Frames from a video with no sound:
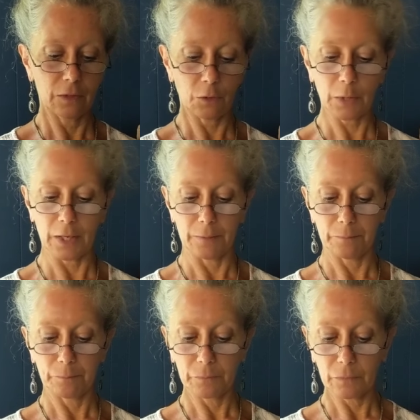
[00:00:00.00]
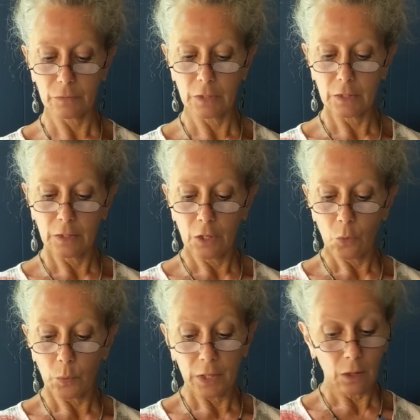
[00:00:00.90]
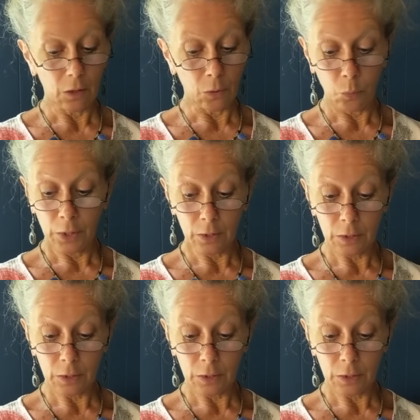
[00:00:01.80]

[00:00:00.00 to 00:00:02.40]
Okay, we all wear